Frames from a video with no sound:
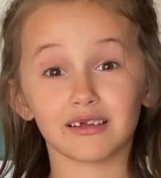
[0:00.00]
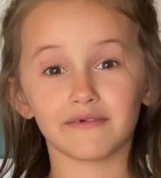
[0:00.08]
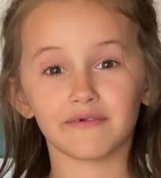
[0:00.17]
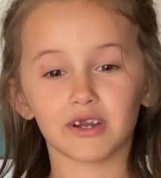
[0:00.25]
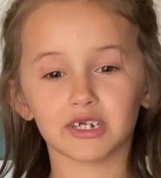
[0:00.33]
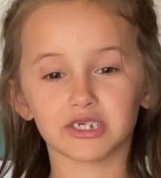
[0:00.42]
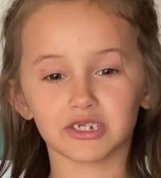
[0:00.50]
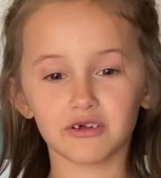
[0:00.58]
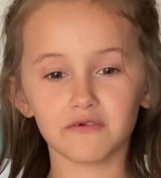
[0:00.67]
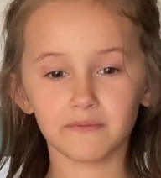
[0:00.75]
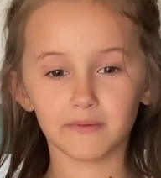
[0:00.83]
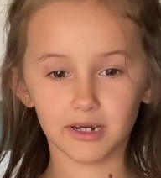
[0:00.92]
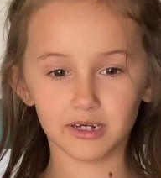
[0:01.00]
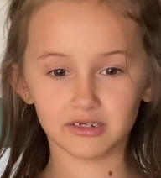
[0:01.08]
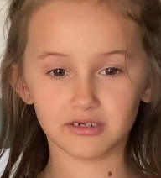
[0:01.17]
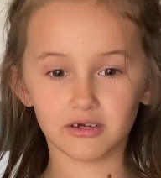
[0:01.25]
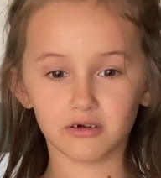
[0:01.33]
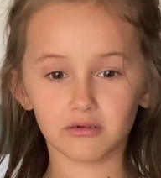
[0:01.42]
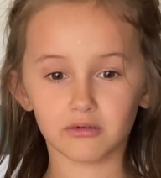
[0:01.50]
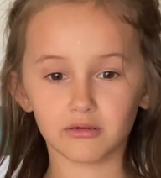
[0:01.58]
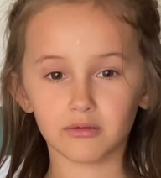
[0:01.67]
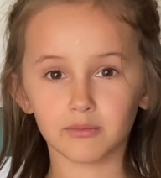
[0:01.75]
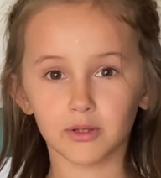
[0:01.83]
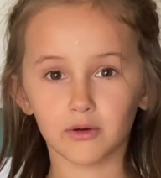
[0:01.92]
Fair snow,
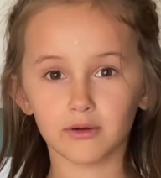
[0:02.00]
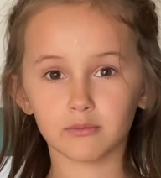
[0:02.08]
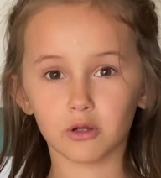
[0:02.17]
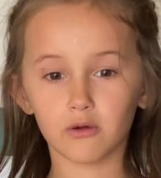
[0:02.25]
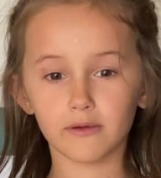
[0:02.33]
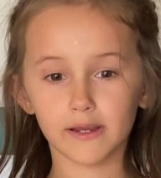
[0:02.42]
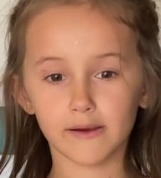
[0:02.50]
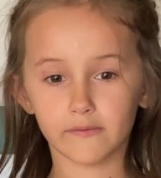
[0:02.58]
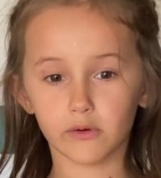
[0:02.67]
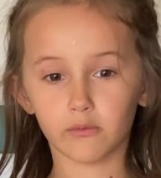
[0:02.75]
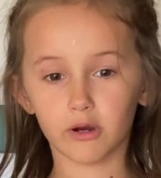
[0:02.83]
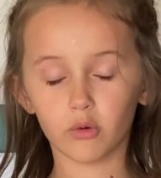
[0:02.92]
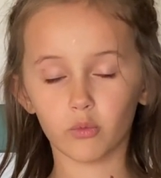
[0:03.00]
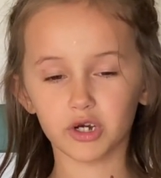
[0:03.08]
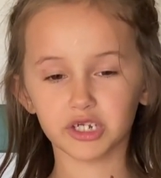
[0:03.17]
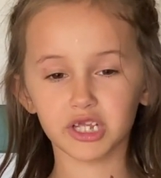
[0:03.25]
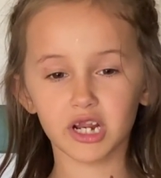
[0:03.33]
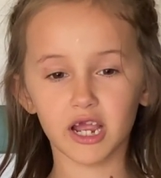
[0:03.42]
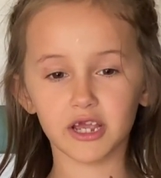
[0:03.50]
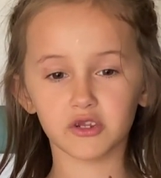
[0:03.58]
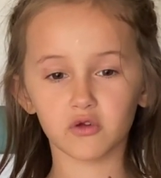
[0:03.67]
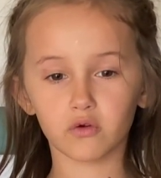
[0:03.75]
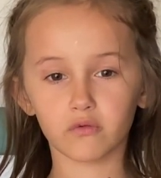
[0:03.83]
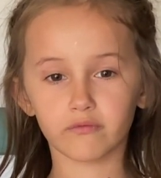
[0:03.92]
blowing, blowing everywhere. Wish that I
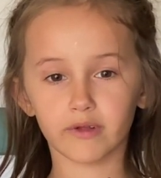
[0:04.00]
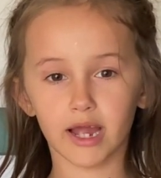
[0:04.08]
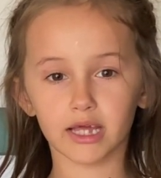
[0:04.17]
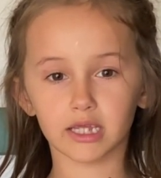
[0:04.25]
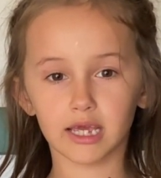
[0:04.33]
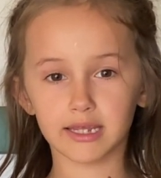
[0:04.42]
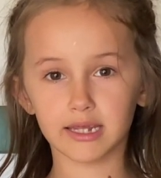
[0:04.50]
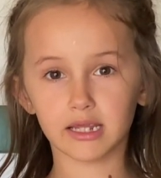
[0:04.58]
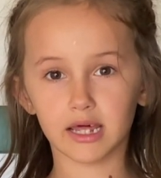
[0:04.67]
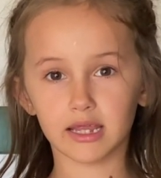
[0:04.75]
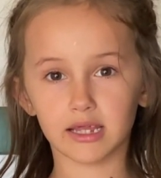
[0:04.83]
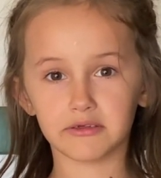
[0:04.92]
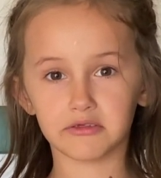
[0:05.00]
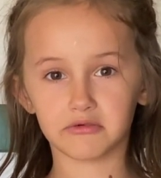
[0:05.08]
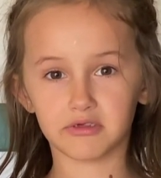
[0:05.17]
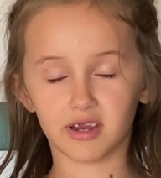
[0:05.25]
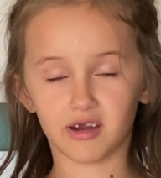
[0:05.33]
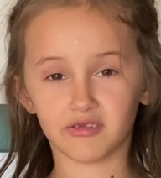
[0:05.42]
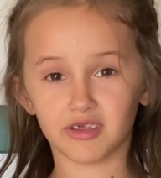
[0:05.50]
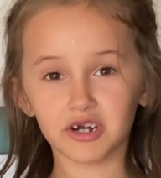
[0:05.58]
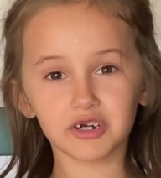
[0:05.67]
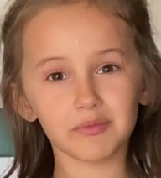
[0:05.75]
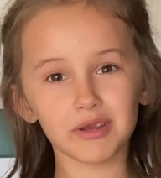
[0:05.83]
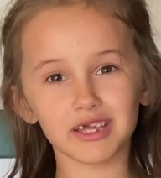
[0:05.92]
too could fly lightly, lightly through the air. That
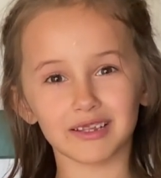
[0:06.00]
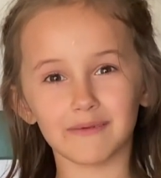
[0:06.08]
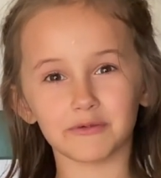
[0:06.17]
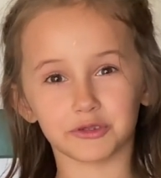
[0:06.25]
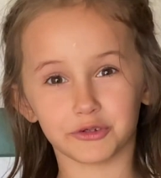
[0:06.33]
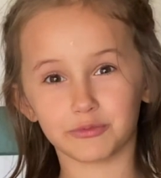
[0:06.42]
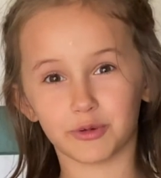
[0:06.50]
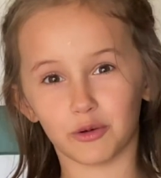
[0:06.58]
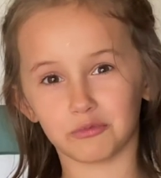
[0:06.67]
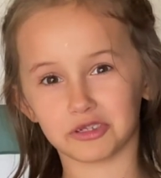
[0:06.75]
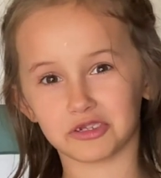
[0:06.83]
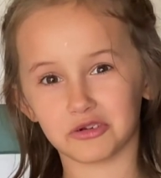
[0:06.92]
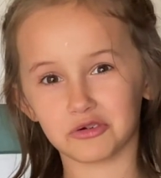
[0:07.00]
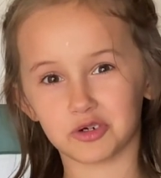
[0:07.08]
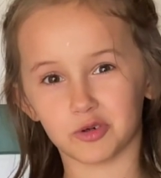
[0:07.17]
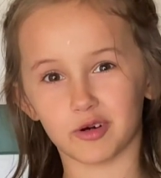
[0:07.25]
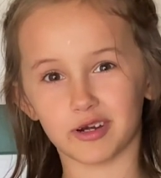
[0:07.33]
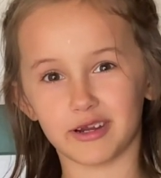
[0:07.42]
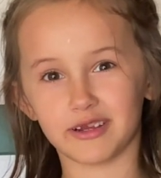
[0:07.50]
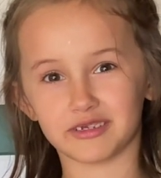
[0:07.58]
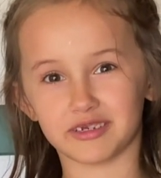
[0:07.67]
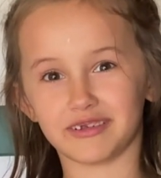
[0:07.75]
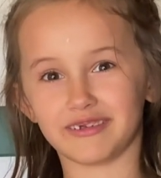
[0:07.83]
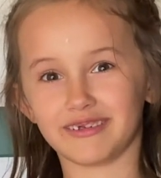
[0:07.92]
should be a level 2 poem. It's so short and easy.